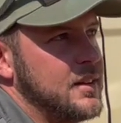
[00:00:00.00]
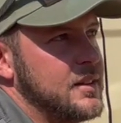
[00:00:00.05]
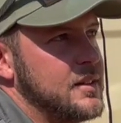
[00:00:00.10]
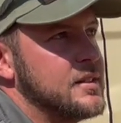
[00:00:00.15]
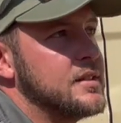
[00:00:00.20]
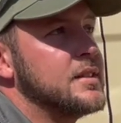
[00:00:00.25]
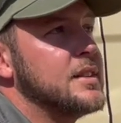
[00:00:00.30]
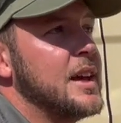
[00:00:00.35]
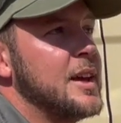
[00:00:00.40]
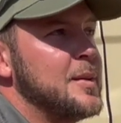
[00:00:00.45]

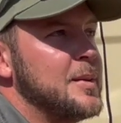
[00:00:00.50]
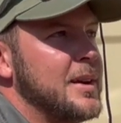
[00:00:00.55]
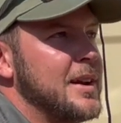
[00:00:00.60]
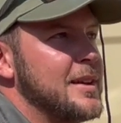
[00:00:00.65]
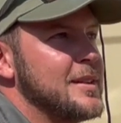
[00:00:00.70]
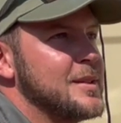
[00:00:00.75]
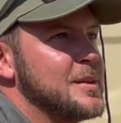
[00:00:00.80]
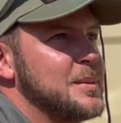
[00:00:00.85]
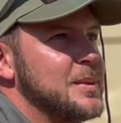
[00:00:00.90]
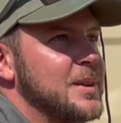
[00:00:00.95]

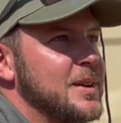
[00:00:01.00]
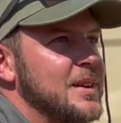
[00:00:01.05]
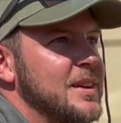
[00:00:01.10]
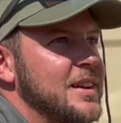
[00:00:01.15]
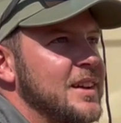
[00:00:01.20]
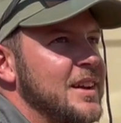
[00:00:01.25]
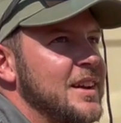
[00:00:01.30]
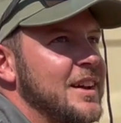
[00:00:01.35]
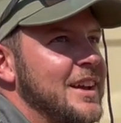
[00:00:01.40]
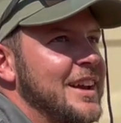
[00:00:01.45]
Stabilizer bar.
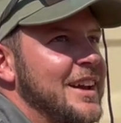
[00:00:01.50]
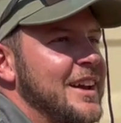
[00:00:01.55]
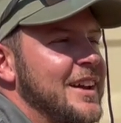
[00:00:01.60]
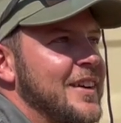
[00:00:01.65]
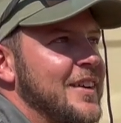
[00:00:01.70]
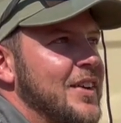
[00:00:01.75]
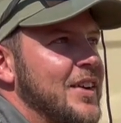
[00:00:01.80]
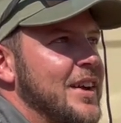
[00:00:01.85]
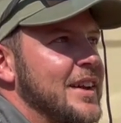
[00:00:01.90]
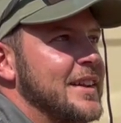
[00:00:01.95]

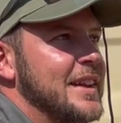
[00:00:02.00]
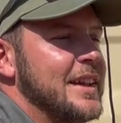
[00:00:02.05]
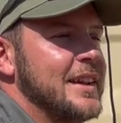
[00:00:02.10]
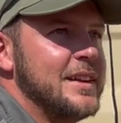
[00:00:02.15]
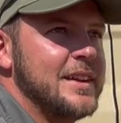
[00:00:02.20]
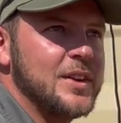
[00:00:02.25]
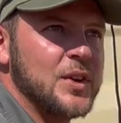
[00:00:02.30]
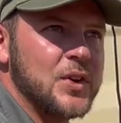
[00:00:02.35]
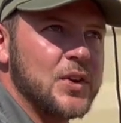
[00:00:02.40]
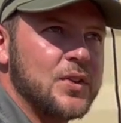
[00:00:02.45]
Alright,
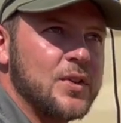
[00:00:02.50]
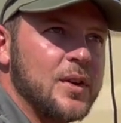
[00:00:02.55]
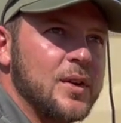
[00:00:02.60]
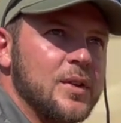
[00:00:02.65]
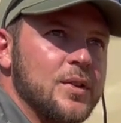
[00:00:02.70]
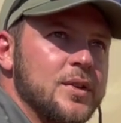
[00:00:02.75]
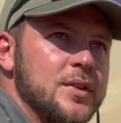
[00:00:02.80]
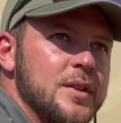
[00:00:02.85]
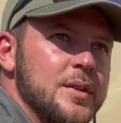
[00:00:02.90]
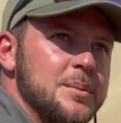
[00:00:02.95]
it
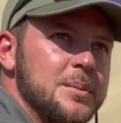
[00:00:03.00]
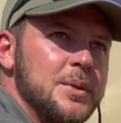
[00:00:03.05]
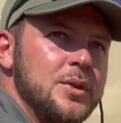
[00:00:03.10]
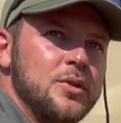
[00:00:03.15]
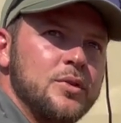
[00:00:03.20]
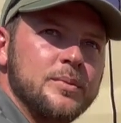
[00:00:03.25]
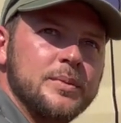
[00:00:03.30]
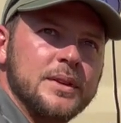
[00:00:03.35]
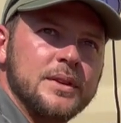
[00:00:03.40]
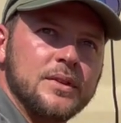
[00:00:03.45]
controls the
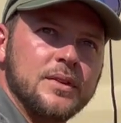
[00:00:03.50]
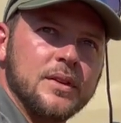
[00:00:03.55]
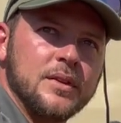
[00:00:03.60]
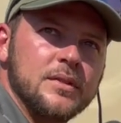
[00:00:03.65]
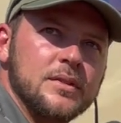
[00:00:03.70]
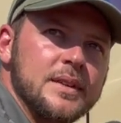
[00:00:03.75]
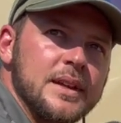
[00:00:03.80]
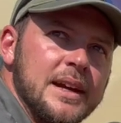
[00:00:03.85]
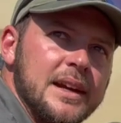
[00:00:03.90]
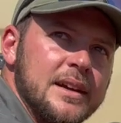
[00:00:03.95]
movement
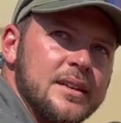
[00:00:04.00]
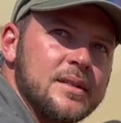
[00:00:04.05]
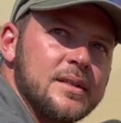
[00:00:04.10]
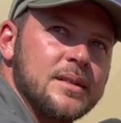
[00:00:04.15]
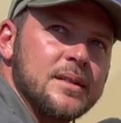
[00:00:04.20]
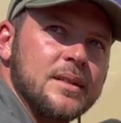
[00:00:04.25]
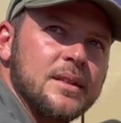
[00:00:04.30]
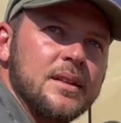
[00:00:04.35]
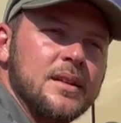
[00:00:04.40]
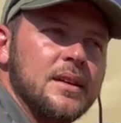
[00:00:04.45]
of the
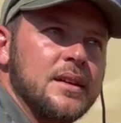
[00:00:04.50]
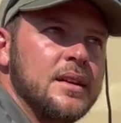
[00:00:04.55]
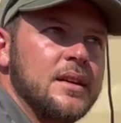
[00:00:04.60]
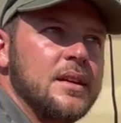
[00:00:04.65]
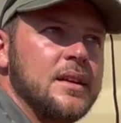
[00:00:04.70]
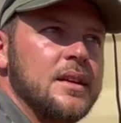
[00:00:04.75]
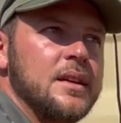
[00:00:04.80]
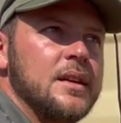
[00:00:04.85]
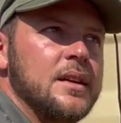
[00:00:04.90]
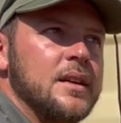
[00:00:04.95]
axle.
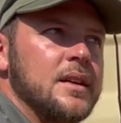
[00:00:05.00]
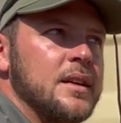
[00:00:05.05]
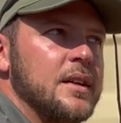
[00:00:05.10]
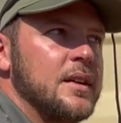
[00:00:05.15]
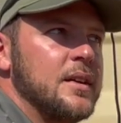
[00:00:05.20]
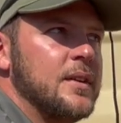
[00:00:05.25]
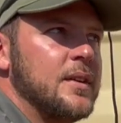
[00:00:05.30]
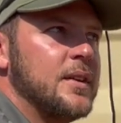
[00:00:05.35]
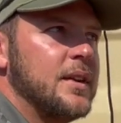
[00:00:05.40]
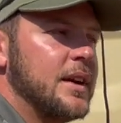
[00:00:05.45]

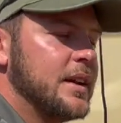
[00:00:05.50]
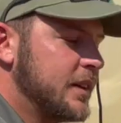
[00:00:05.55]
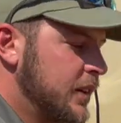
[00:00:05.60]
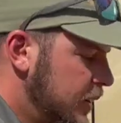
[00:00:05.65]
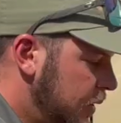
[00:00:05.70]
Alright,